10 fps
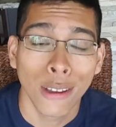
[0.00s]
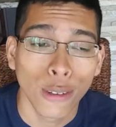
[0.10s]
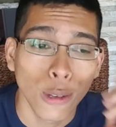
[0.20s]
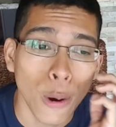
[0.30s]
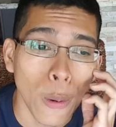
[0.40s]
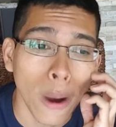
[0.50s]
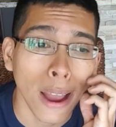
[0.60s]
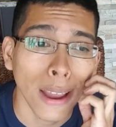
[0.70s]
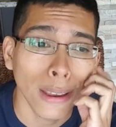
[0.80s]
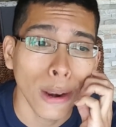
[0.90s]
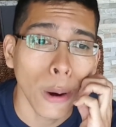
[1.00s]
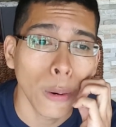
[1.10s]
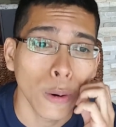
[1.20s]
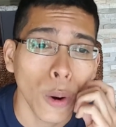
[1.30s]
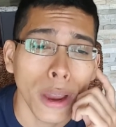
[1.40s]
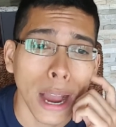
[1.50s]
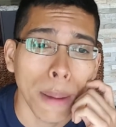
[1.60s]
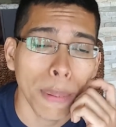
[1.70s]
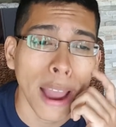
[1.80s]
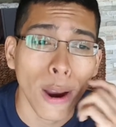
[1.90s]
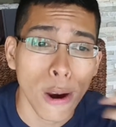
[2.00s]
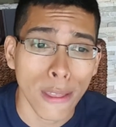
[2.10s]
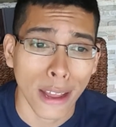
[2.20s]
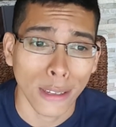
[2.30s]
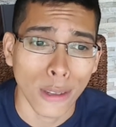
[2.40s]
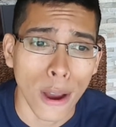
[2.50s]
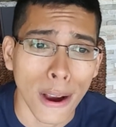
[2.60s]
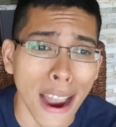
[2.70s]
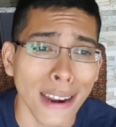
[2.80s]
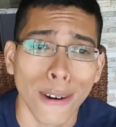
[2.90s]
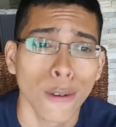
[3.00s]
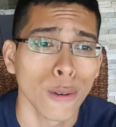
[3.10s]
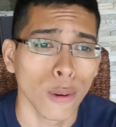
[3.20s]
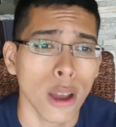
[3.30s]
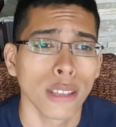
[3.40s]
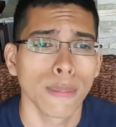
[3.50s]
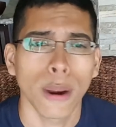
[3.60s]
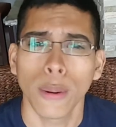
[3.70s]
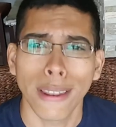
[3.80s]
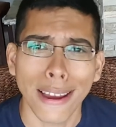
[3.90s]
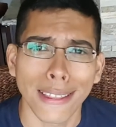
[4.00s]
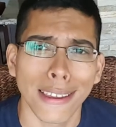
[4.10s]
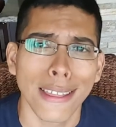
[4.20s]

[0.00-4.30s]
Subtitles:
So, you know, growing up, I heard that song. I didn't know who it was, but I really liked it.